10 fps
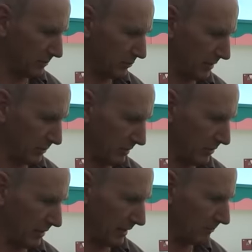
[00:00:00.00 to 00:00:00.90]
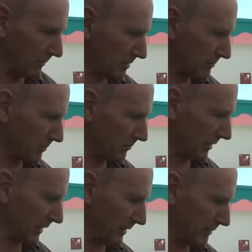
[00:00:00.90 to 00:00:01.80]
Pretty well, yeah. It's okay.